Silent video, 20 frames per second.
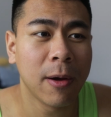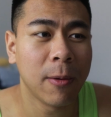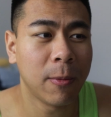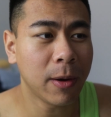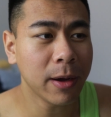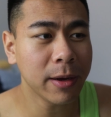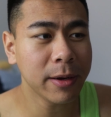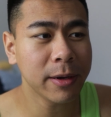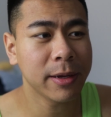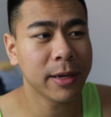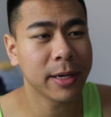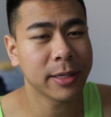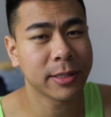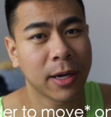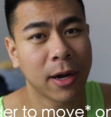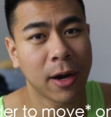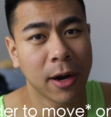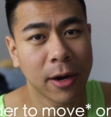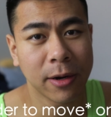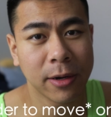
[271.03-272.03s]
One, it's
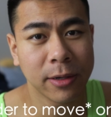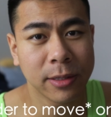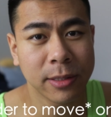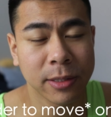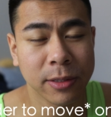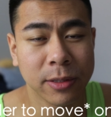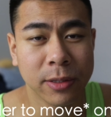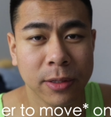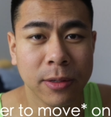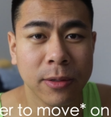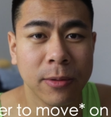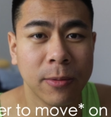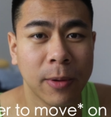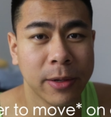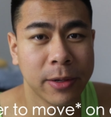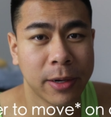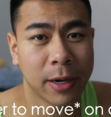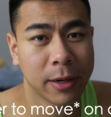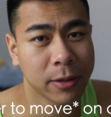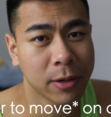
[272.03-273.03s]
harder to do
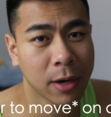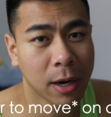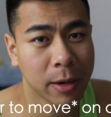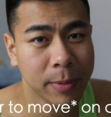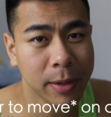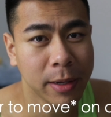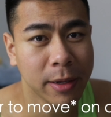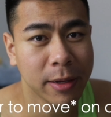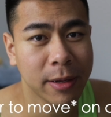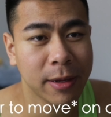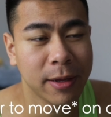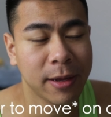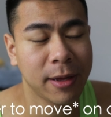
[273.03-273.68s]
when you're on carpet.